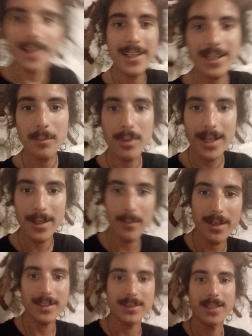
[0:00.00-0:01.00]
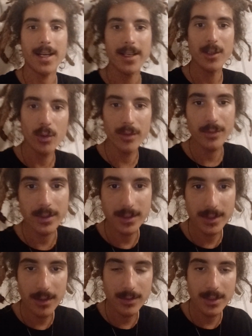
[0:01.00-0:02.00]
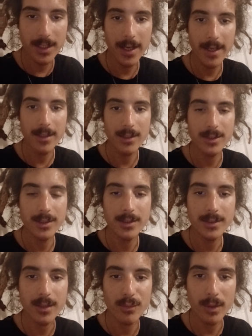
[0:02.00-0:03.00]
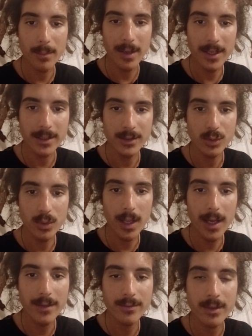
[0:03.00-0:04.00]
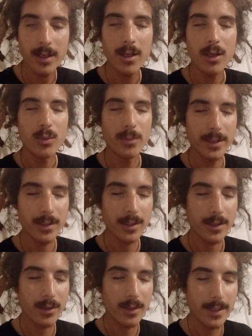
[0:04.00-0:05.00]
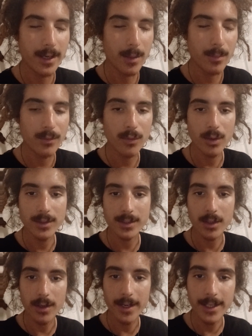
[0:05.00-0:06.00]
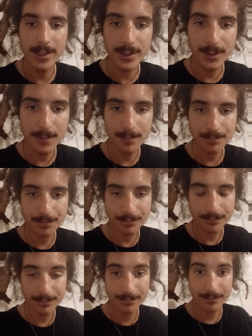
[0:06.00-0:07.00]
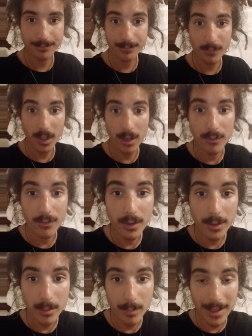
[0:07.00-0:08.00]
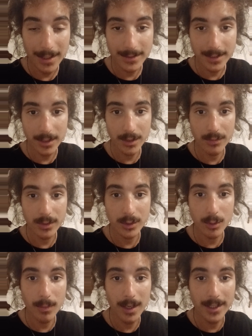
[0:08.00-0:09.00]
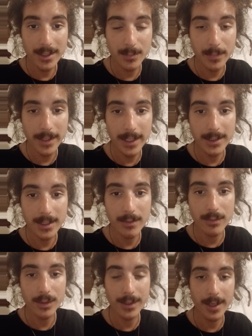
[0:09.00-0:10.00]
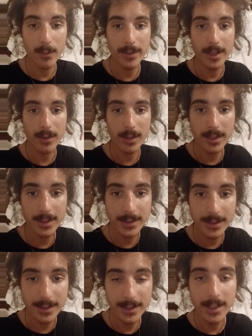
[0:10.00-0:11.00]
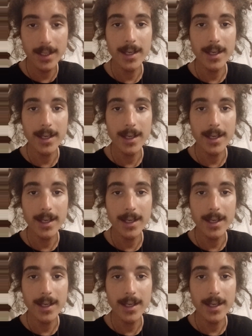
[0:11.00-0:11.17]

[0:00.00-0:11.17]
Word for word: Get a plant based diet going for yourselves today and nurture yourself right back into life. We are literally herbivores in our nature further balance out your physical body's pH level and get with alkalinity.